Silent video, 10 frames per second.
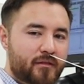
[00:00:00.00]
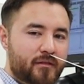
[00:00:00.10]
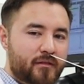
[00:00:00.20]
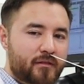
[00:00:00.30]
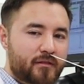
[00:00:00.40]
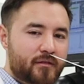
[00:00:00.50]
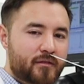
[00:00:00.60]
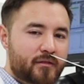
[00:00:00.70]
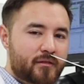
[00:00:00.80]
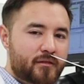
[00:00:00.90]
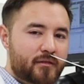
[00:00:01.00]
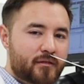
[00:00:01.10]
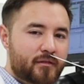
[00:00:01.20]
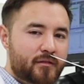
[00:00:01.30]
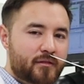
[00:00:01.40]

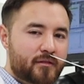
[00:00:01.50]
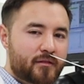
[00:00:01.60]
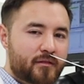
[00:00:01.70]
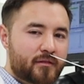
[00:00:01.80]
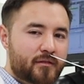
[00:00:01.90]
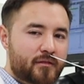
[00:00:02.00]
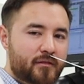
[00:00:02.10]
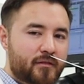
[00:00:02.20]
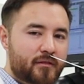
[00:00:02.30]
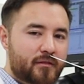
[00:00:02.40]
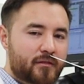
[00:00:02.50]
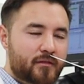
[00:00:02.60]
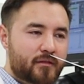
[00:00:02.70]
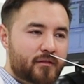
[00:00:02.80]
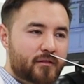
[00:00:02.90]

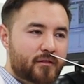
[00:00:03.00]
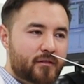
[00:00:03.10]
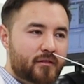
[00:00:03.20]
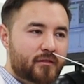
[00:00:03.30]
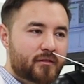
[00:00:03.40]
The person shown says nothing.